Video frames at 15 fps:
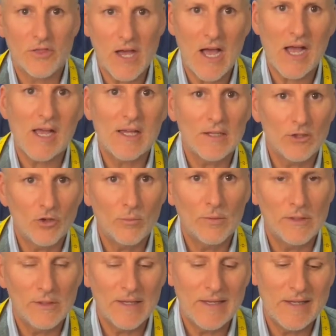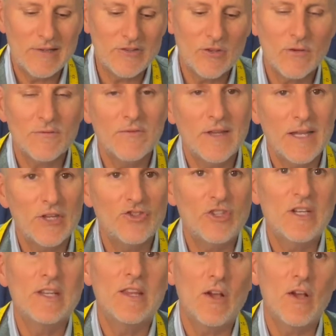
thigh, a little bit easier fitting jean,